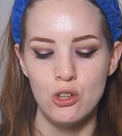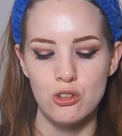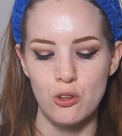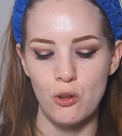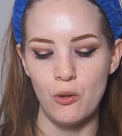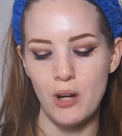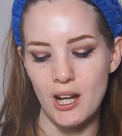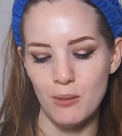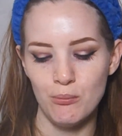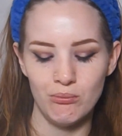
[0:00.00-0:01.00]
So
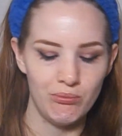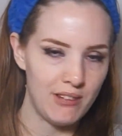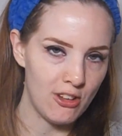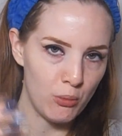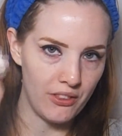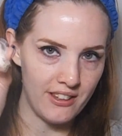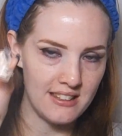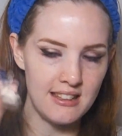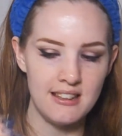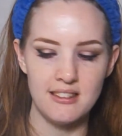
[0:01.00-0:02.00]
that's what
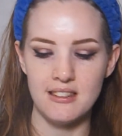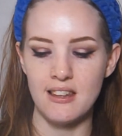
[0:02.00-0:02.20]
this is